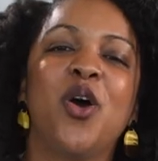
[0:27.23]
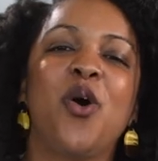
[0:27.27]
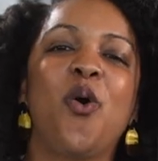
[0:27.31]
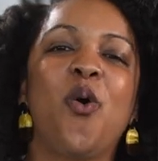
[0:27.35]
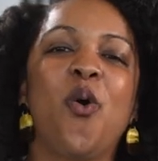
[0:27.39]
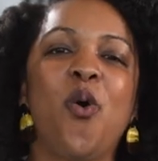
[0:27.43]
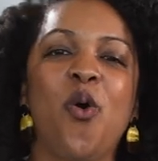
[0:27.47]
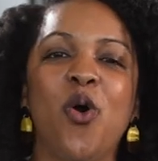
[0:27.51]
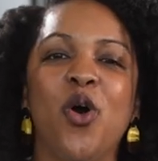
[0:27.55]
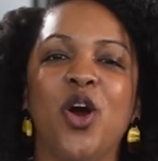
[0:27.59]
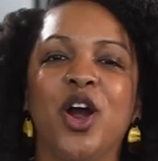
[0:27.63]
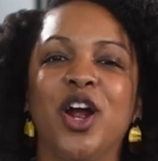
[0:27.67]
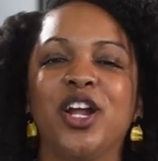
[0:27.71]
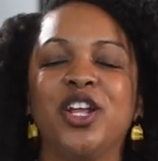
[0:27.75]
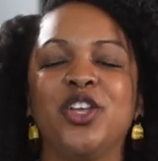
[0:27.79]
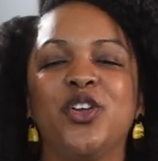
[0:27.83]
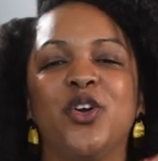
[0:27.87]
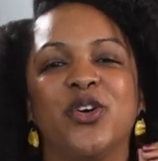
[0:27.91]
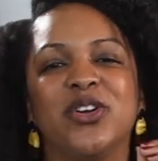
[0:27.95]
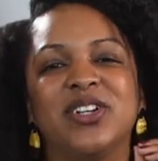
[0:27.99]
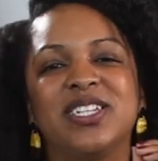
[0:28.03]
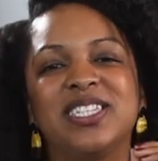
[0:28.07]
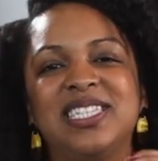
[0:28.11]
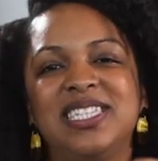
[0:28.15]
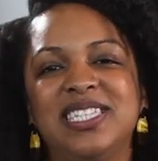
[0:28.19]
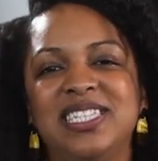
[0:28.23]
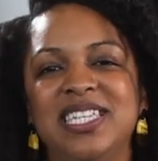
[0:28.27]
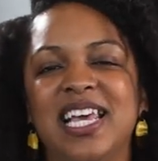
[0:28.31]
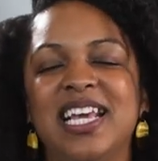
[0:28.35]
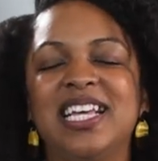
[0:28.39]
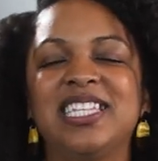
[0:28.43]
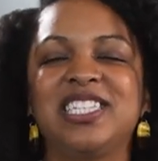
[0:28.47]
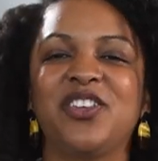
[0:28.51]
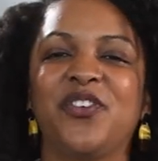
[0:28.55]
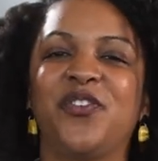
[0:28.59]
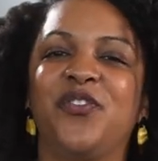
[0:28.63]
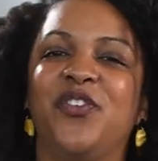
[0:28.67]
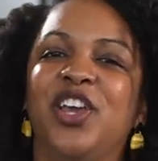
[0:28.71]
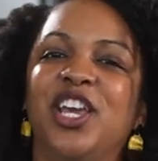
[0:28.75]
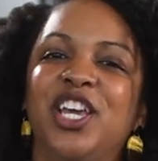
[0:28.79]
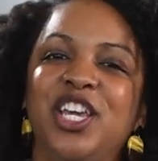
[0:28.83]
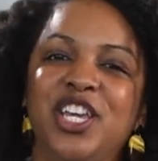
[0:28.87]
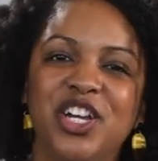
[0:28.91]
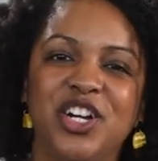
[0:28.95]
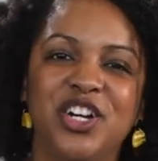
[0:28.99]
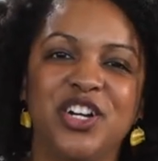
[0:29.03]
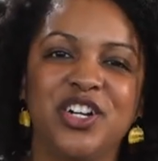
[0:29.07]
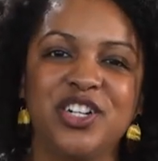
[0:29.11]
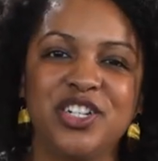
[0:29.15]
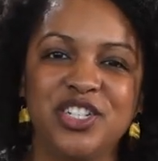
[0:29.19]
or your
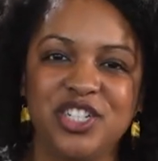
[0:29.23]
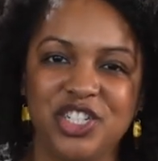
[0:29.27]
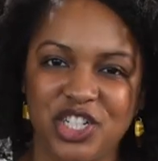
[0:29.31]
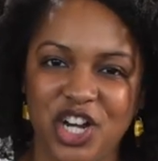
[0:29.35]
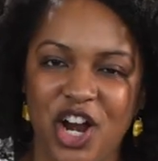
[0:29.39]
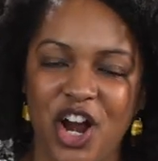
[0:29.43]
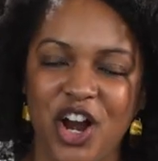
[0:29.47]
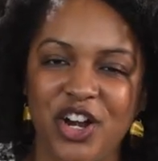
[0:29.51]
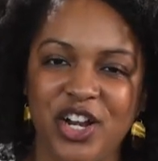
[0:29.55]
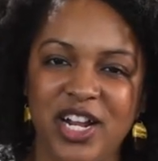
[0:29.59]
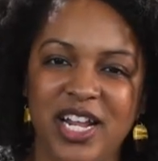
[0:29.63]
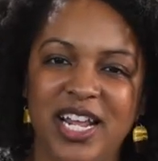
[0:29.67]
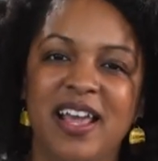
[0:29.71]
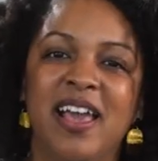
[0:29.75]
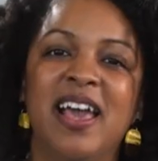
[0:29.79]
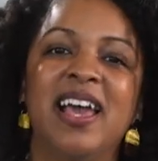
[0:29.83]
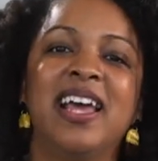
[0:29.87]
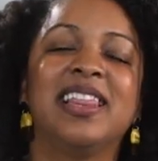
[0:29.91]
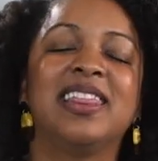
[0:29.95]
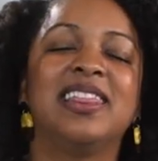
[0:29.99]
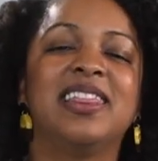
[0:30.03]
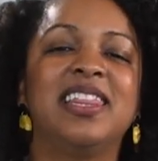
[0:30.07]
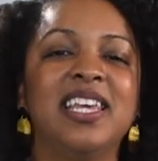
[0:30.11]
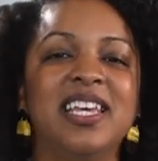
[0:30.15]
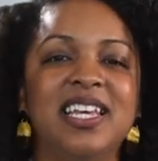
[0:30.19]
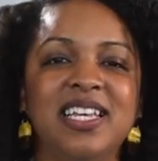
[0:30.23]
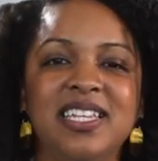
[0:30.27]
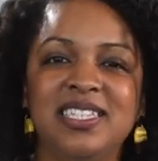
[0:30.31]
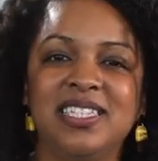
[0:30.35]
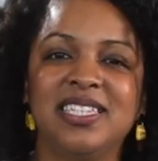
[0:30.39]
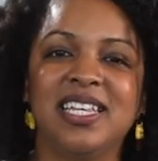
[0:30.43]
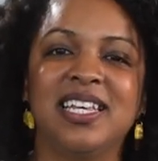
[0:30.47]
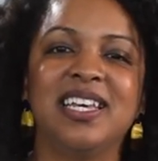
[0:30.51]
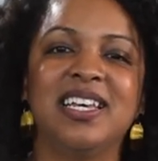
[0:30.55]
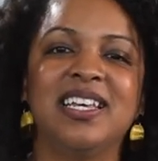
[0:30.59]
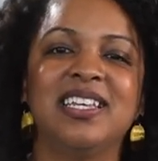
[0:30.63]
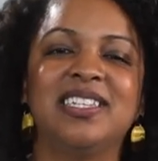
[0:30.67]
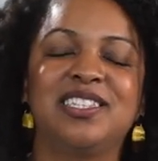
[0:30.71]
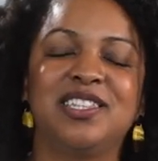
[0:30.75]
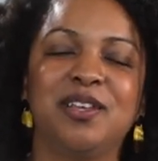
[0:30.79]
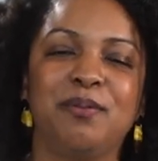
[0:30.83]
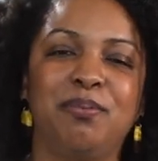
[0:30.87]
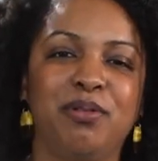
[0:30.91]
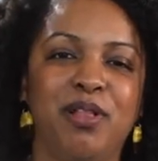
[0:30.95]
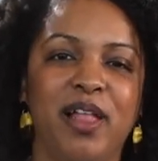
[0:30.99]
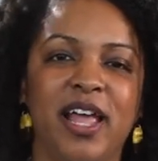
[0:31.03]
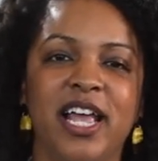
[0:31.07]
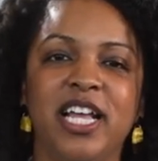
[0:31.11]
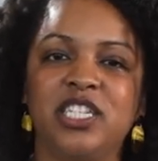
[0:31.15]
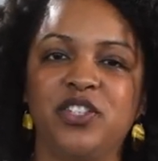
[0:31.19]
six-figure journey, this is the
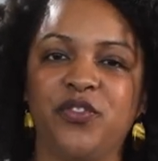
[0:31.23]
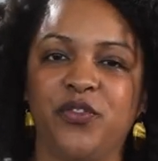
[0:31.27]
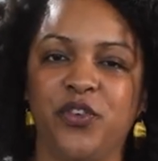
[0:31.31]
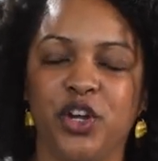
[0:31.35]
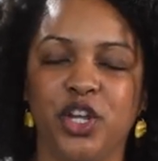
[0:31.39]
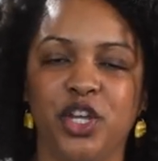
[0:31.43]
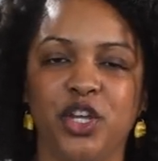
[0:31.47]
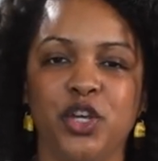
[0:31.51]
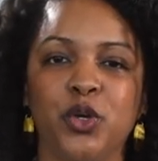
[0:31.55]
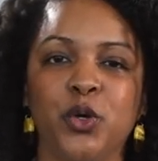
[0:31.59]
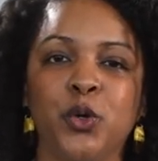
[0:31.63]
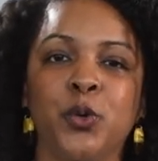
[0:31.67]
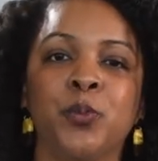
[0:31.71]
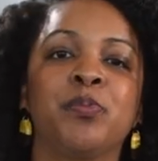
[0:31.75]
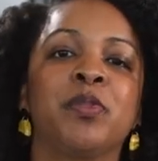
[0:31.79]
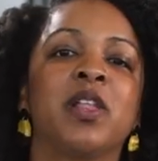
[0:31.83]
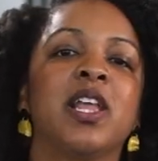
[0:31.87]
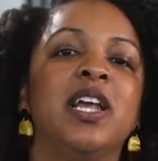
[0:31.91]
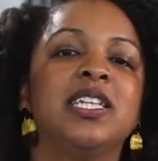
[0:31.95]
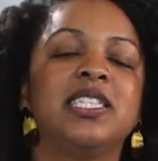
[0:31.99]
place for you.